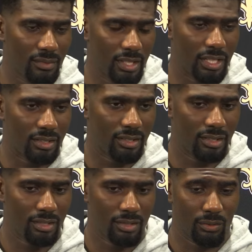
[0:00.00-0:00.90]
Yeah.
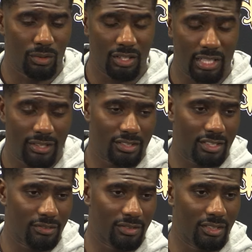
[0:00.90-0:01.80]
Well, they gave us a
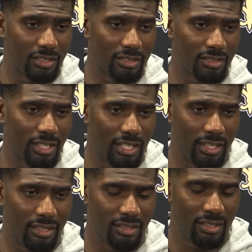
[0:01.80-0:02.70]
different look.
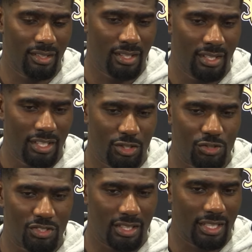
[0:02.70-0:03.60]
And you
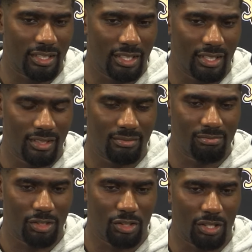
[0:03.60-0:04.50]
see that they,
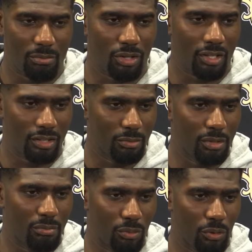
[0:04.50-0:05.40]
you know, they brought a little
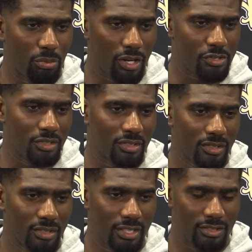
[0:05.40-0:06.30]
bit more pressure.
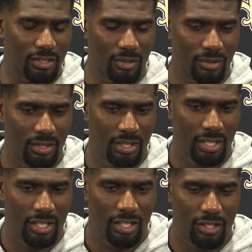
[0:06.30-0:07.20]
And so,
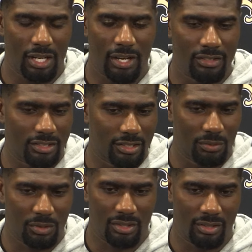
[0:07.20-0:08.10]
you know, obviously
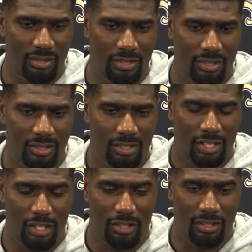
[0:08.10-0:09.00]
when, you
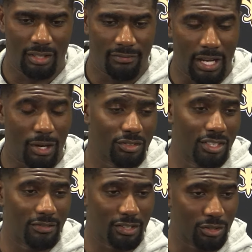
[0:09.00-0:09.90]
know, if I was the
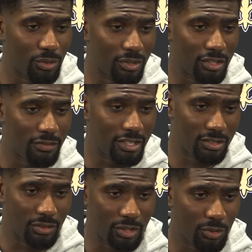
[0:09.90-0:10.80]
defensive coordinator facing
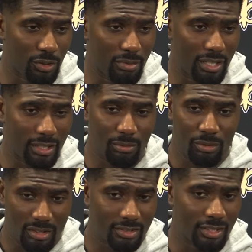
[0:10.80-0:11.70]
a rookie quarterback, I'm
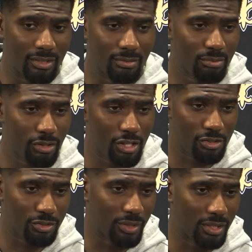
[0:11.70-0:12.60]
going to send pressure
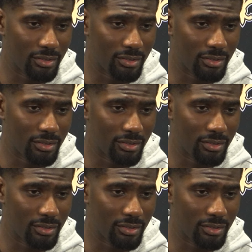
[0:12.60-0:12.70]
as well.